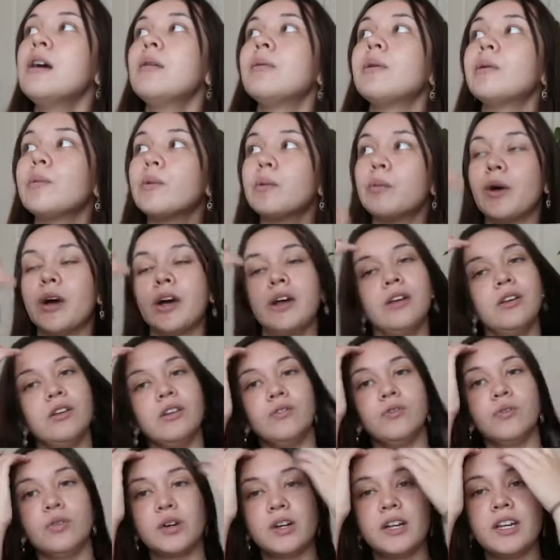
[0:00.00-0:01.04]
But we bought a
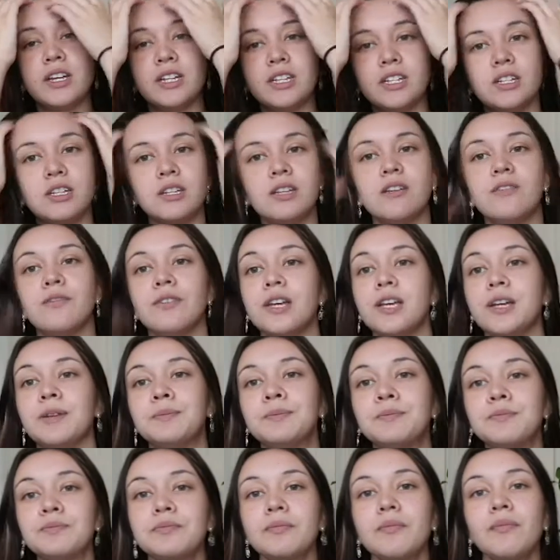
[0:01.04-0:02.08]
new 40-inch TV,